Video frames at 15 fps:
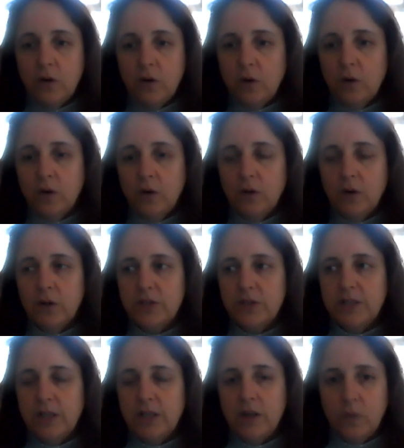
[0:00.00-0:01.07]
or
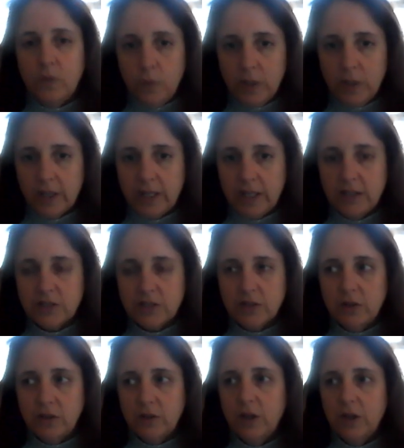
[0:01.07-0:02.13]
to work in a
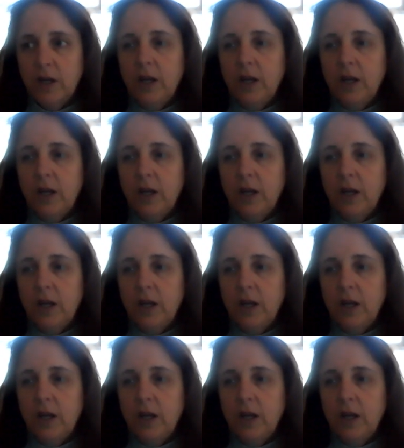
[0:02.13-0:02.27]
school.